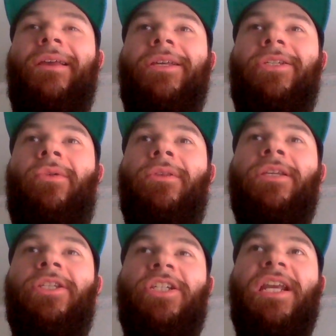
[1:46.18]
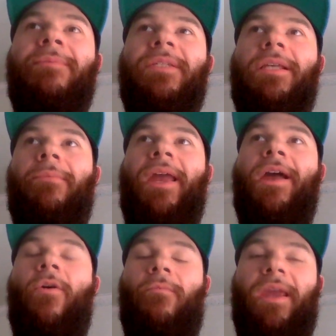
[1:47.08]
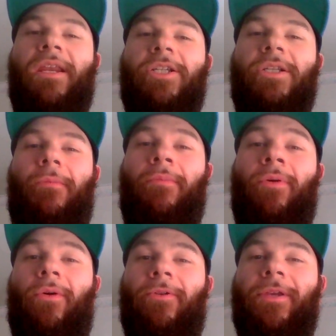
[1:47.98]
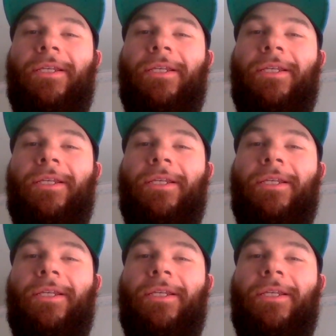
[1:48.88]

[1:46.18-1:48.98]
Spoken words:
So unless Chiefs somehow manage to pull